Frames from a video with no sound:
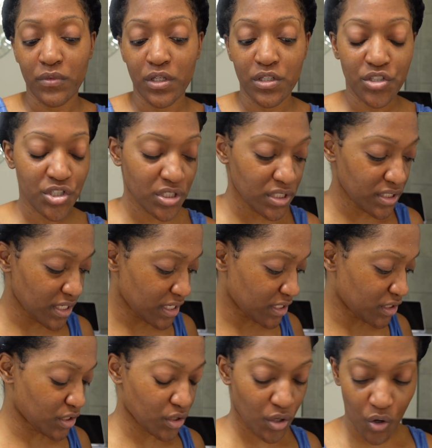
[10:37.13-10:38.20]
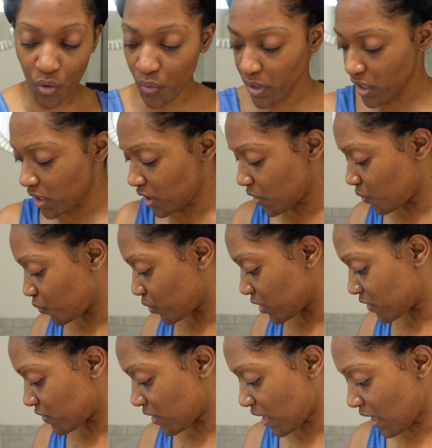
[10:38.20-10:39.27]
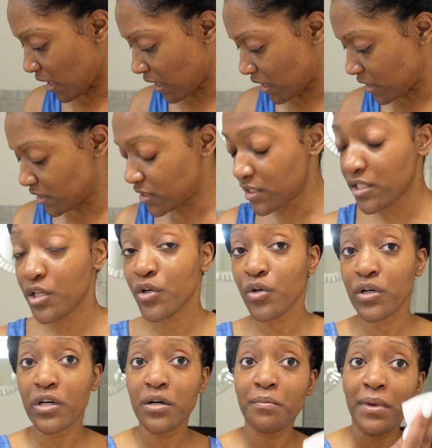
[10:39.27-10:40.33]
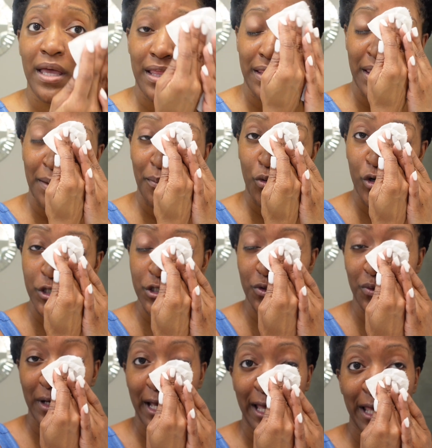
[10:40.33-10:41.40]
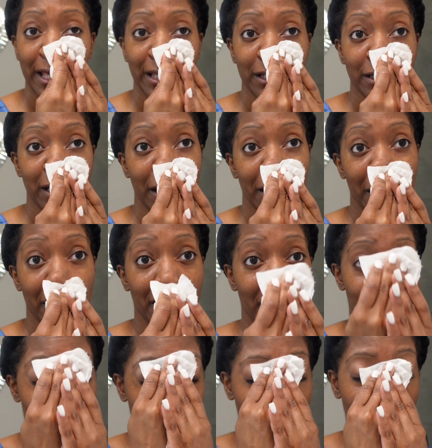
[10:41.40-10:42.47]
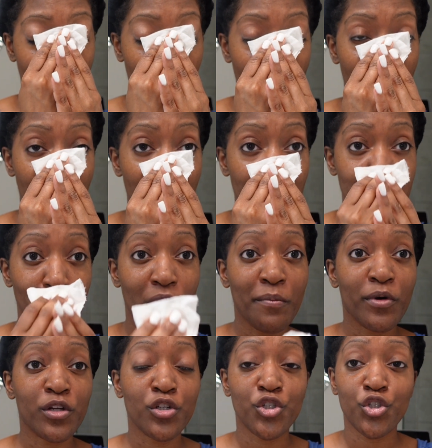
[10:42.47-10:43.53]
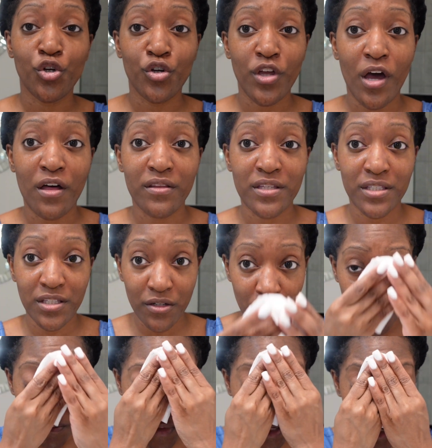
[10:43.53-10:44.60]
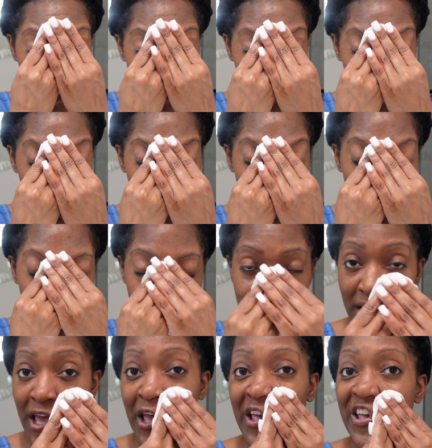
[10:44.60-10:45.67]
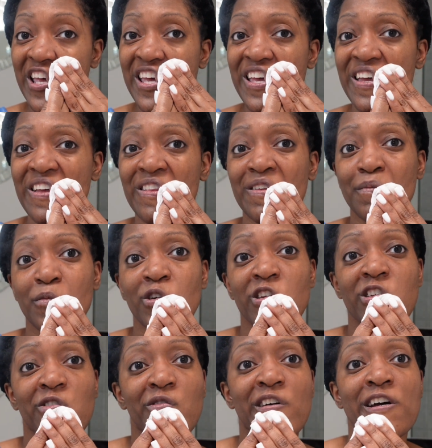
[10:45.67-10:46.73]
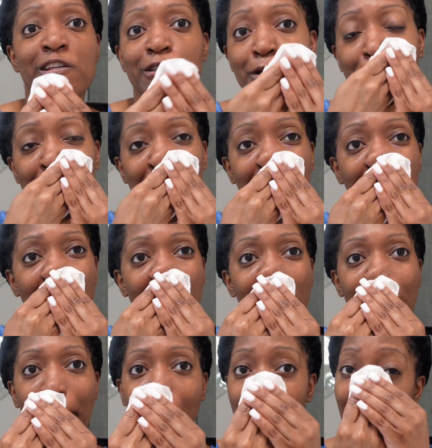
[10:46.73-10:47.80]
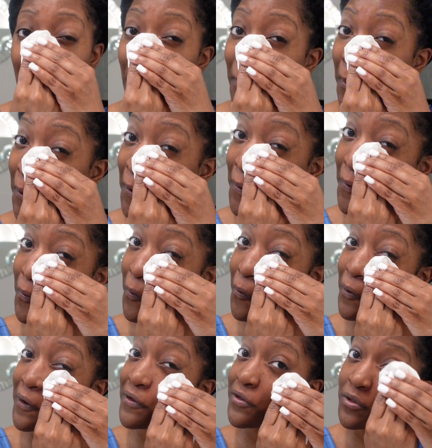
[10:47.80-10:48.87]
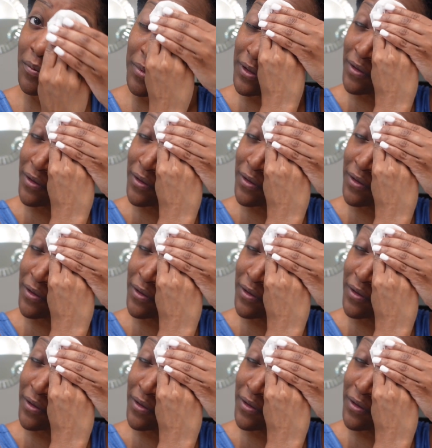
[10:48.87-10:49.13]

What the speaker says: she said to go in with a serum and then moisturize, and then that's it. So I'm gonna show y'all the serum that I use and the moisturizer that I am going to be